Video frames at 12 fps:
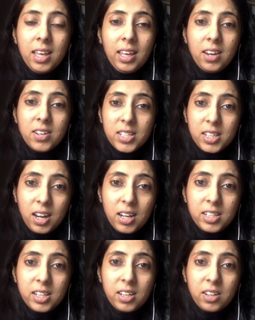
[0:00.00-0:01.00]
can
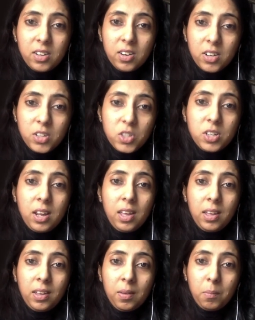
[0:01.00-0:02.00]
result in a
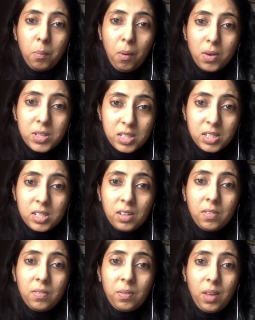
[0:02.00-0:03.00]
nurturing,
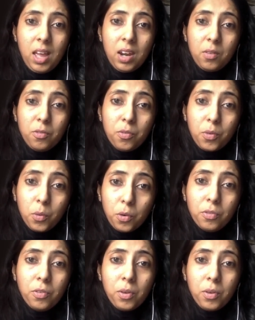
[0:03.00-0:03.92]
positive and a fruitful